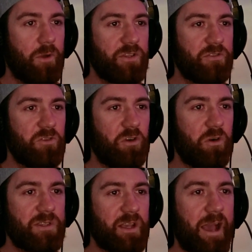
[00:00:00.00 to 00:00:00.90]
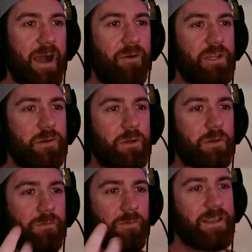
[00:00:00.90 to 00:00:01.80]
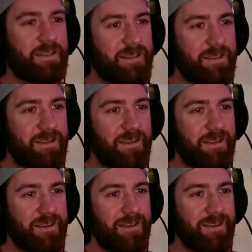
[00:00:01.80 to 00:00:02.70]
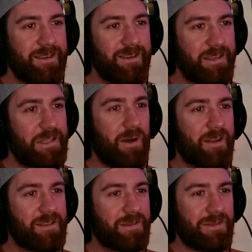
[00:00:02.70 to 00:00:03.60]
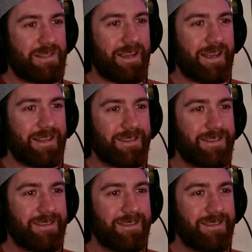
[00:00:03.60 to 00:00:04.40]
which is almost like, how do you invite these particles to dance?